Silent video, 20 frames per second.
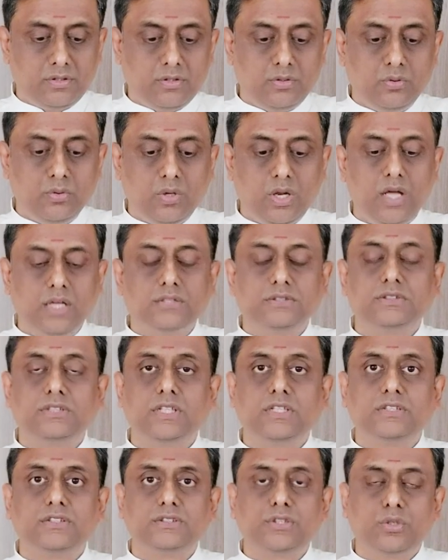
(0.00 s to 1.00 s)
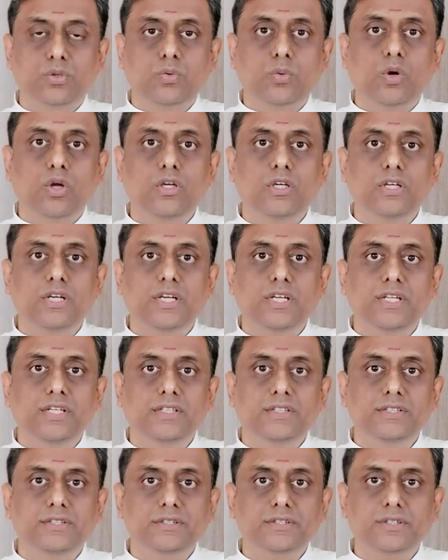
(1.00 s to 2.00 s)
gunas, that is the
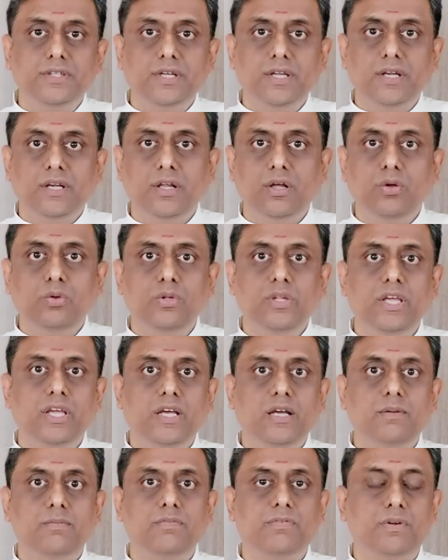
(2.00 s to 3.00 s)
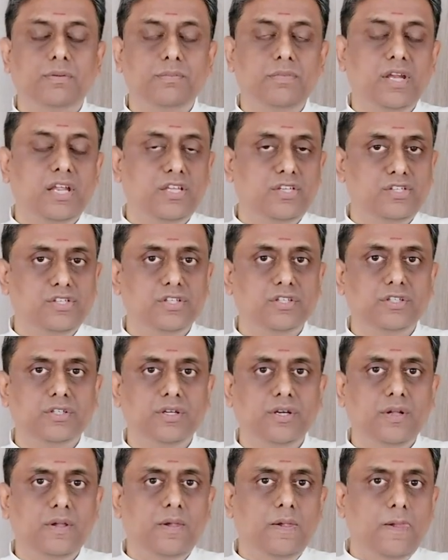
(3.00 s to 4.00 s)
qualities and how they come from nature.
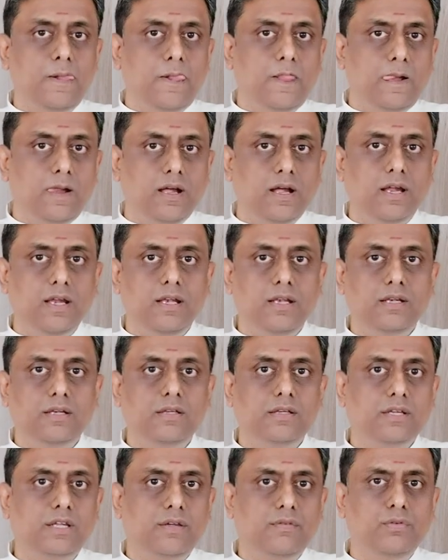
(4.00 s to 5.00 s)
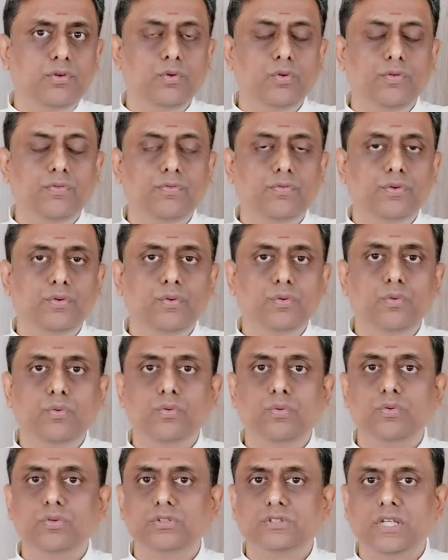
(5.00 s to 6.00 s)
I'll give you a
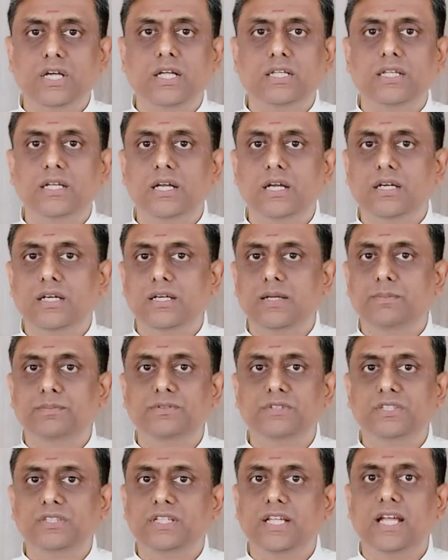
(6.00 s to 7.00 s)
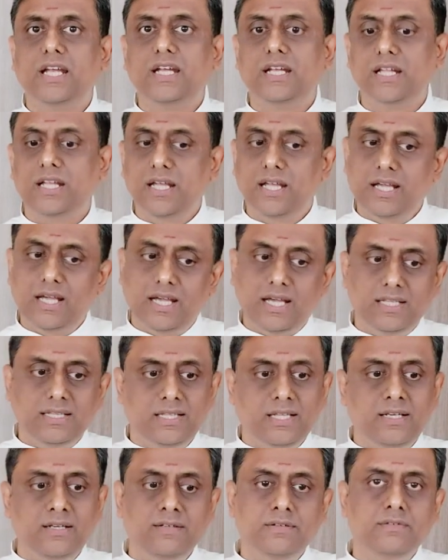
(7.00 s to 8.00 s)
few sadhana tips in that,
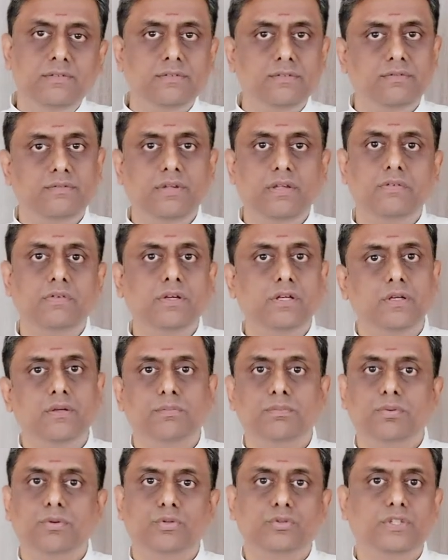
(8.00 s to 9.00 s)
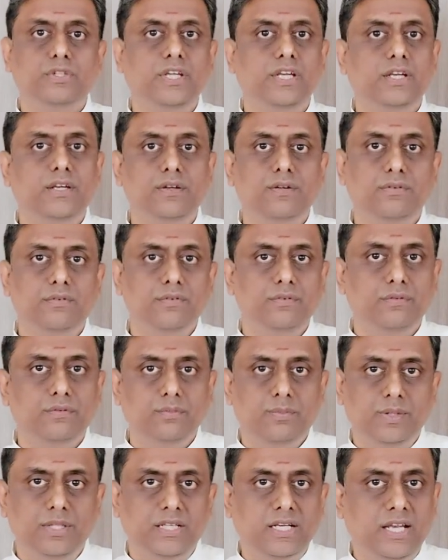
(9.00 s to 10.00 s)
and then we will proceed
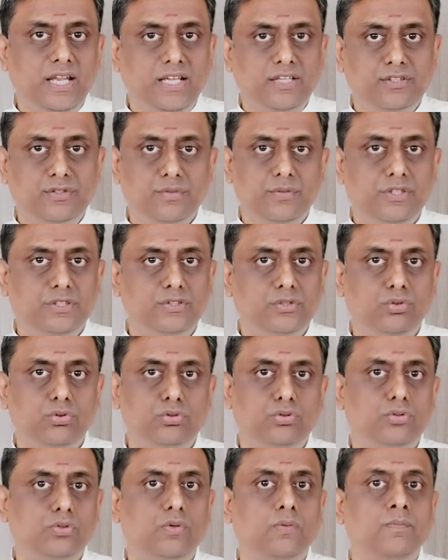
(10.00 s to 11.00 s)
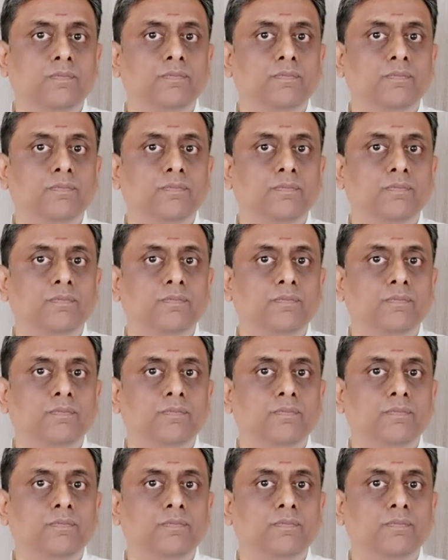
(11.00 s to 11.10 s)
with the next verse also.